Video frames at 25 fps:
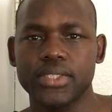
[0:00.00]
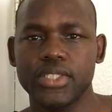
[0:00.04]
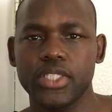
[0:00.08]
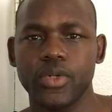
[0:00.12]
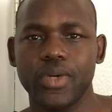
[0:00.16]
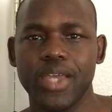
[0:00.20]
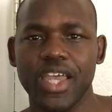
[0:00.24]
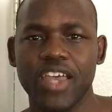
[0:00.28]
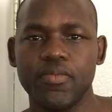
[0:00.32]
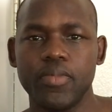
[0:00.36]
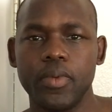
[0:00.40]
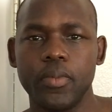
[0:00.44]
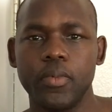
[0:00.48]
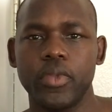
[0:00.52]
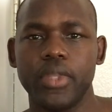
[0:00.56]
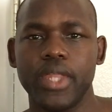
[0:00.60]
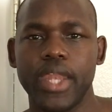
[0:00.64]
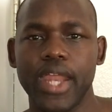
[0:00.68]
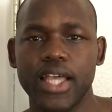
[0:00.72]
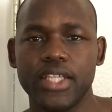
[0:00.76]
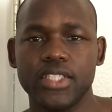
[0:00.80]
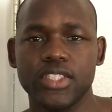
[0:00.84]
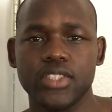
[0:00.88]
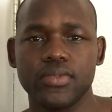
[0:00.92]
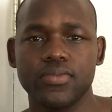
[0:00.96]
You don't have people that
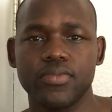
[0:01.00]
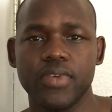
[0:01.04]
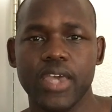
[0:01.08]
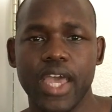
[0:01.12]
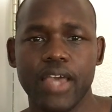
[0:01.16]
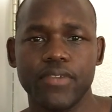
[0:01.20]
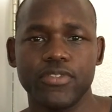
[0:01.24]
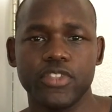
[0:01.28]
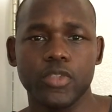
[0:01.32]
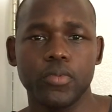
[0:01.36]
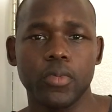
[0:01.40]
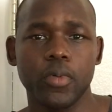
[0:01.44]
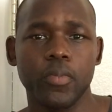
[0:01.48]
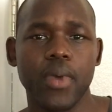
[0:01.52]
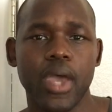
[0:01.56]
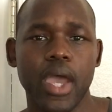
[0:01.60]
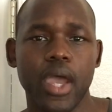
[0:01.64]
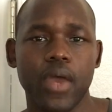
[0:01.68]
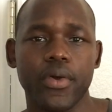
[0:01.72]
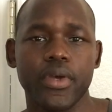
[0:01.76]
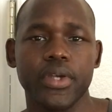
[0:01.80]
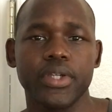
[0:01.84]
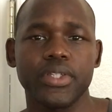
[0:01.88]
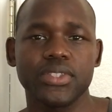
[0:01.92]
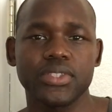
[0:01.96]
have
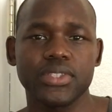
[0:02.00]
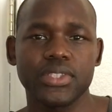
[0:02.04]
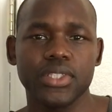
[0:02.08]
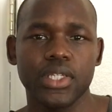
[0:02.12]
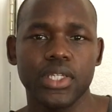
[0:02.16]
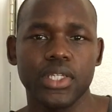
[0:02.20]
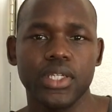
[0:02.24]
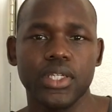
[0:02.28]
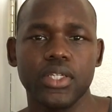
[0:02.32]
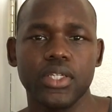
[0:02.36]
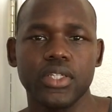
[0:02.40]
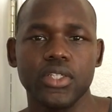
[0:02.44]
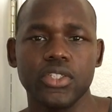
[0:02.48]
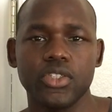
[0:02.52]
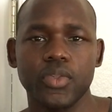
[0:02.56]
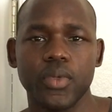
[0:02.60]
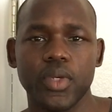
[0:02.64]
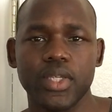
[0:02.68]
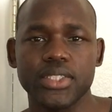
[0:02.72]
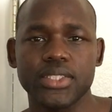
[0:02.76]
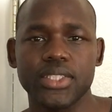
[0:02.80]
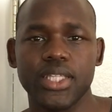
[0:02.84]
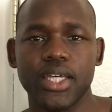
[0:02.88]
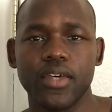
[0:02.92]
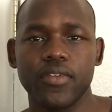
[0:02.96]
superpowers
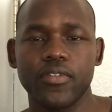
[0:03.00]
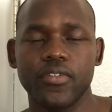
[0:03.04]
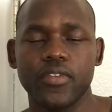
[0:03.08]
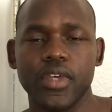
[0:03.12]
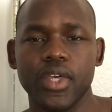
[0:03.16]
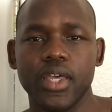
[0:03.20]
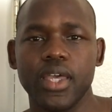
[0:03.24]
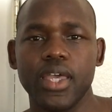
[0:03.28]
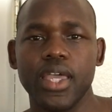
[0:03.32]
doing stuff,